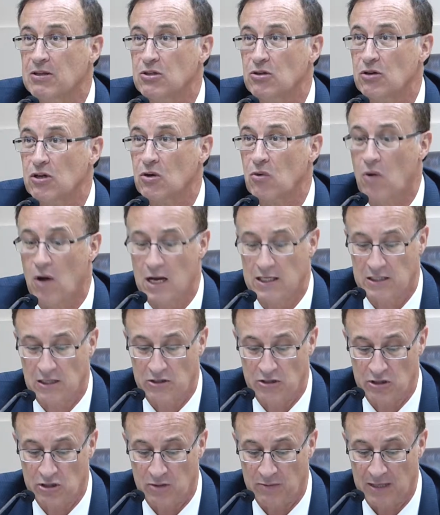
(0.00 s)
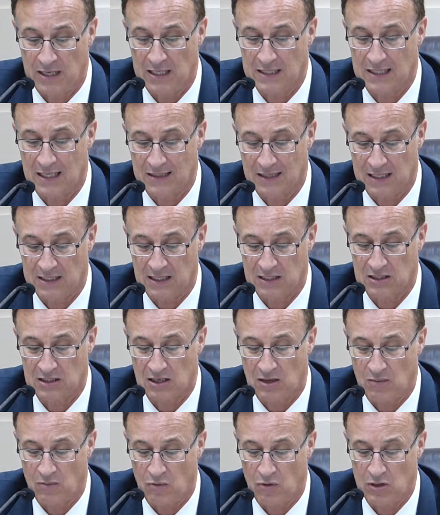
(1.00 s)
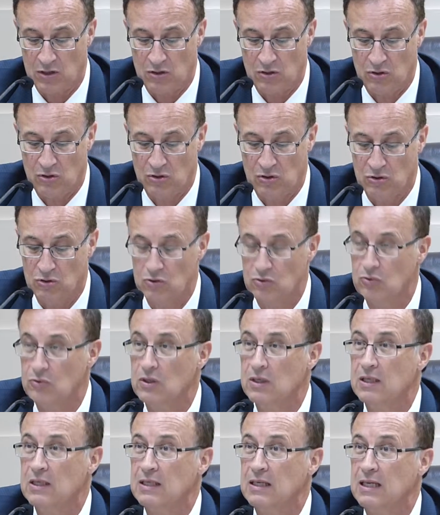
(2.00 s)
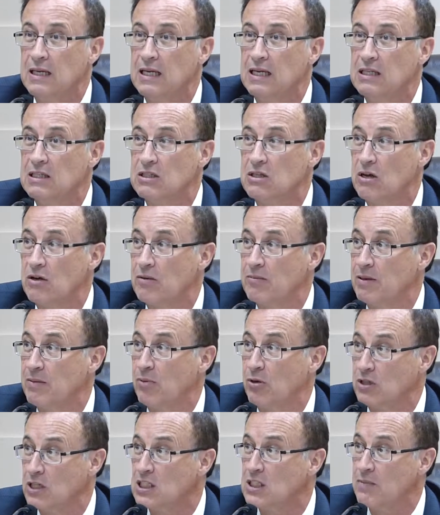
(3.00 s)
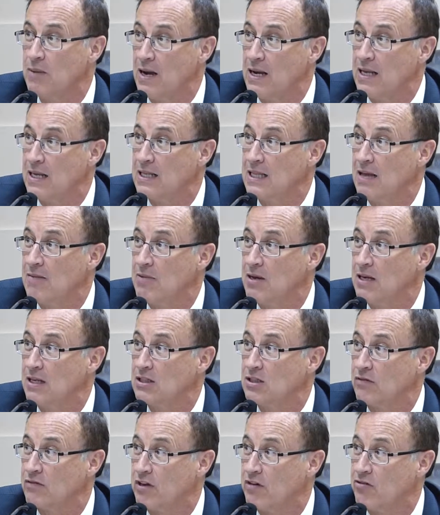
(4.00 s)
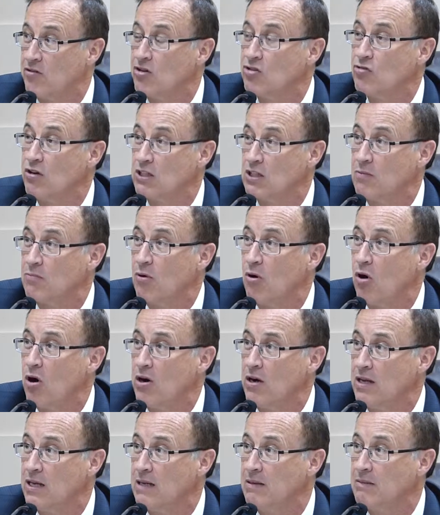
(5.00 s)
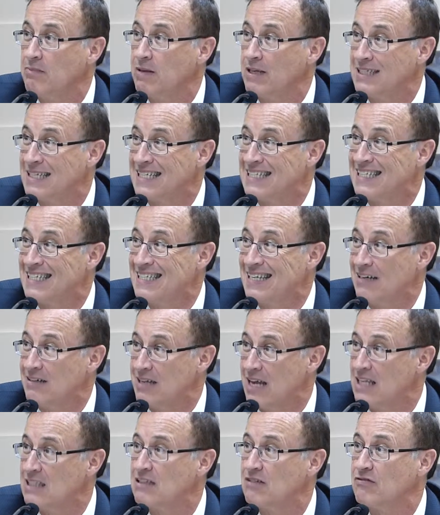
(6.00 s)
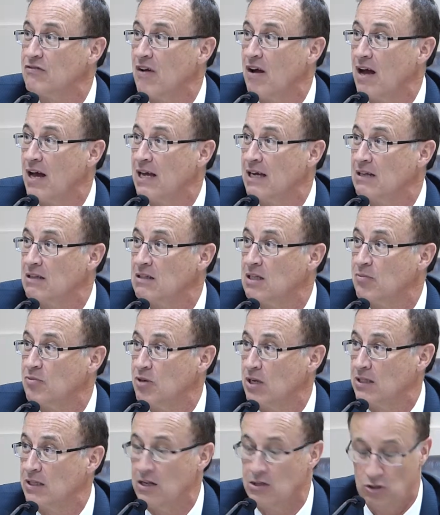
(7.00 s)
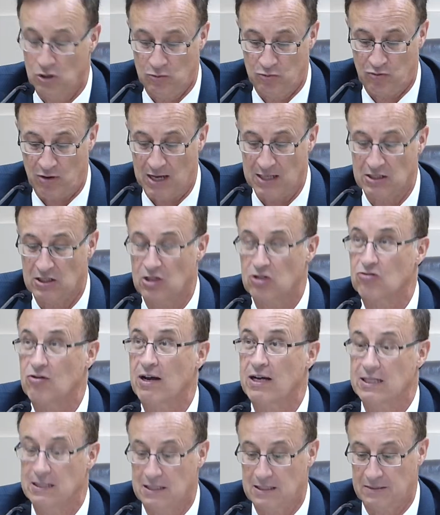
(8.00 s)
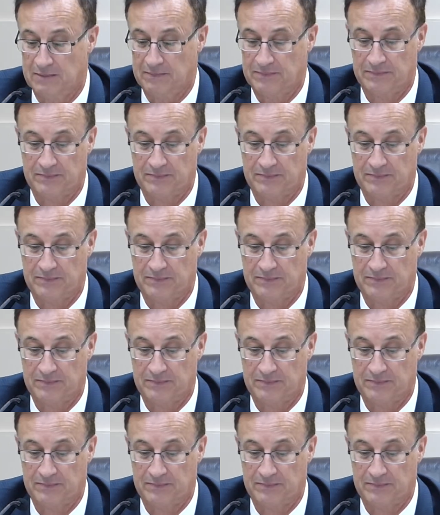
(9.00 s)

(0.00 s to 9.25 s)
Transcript: during quasi-judicial meetings unless it's someone who is going to be participating in that meeting. So if they're an interested party, and essentially they're testifying that their due process rights.